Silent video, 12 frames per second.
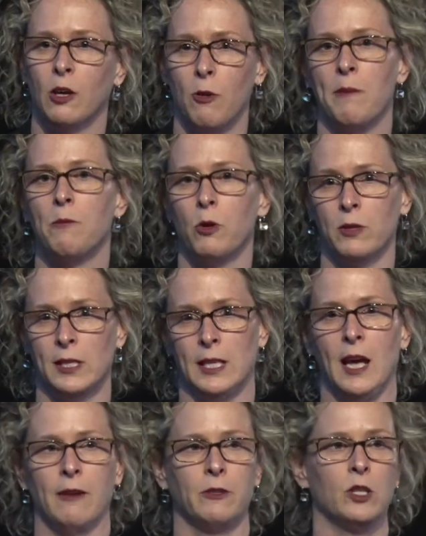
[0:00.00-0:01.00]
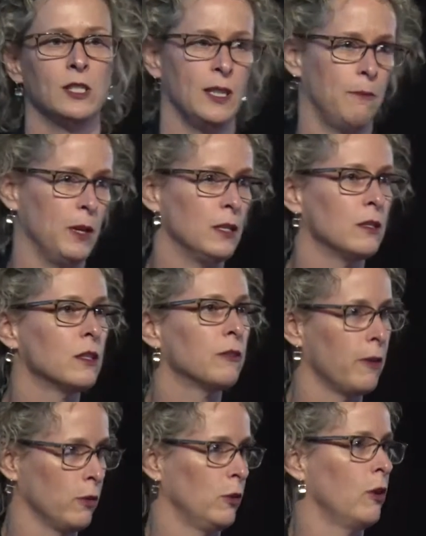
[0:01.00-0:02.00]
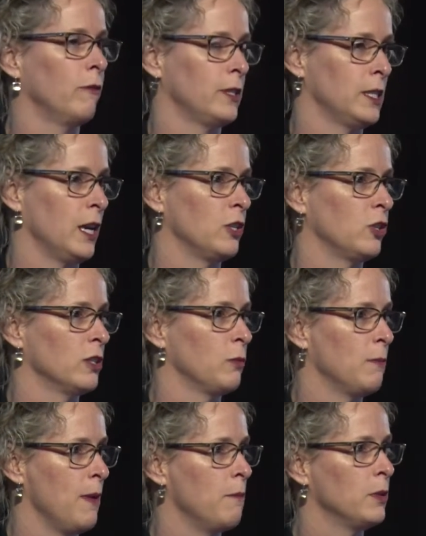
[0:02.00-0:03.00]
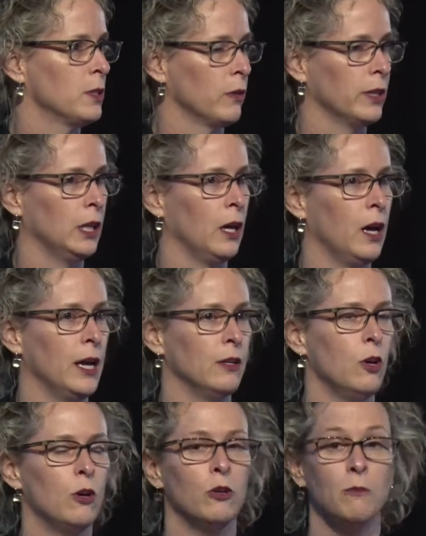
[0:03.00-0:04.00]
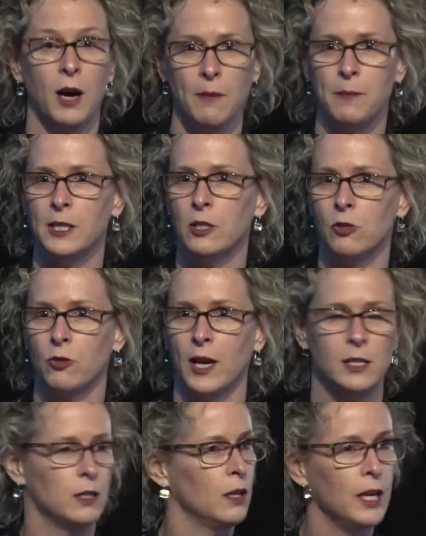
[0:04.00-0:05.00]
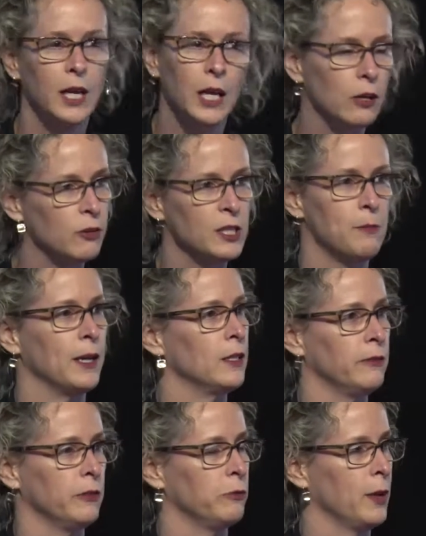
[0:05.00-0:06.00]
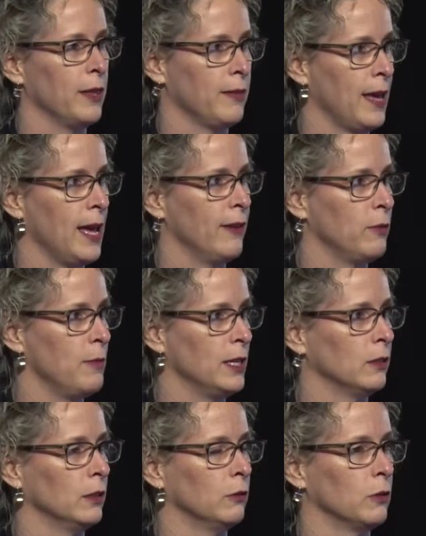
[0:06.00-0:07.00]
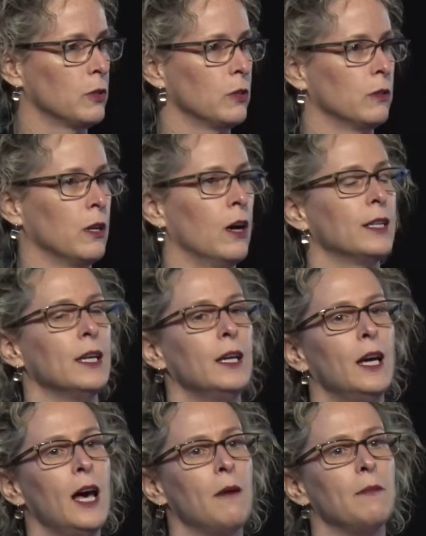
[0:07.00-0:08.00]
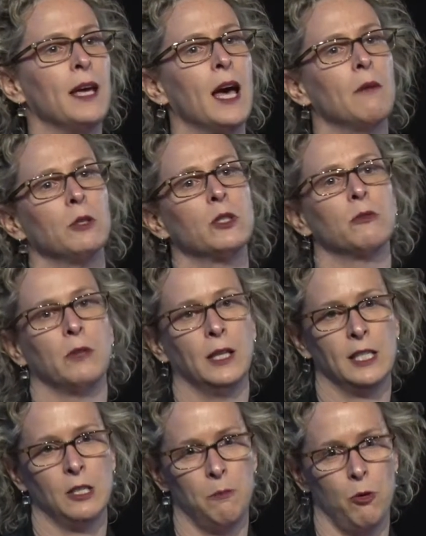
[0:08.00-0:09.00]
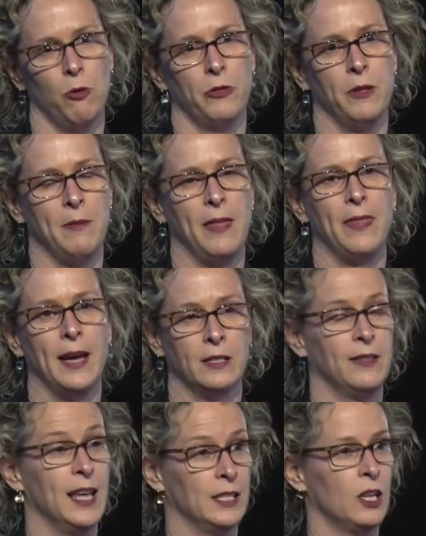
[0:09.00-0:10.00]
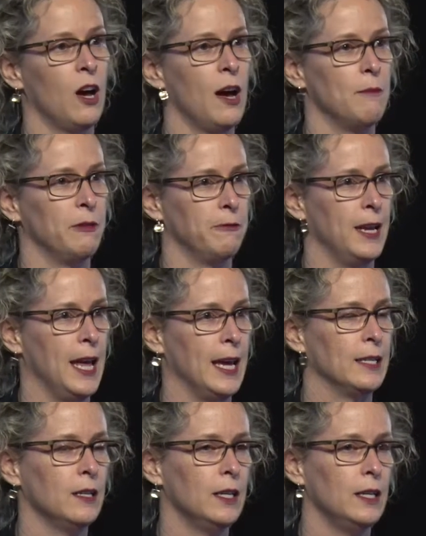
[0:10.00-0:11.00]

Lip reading: equip your staff to step into the phone conversations with members on the line who might be distressed, irrespective of whether they have a mental illness or not, and be able to really support them at their time of need.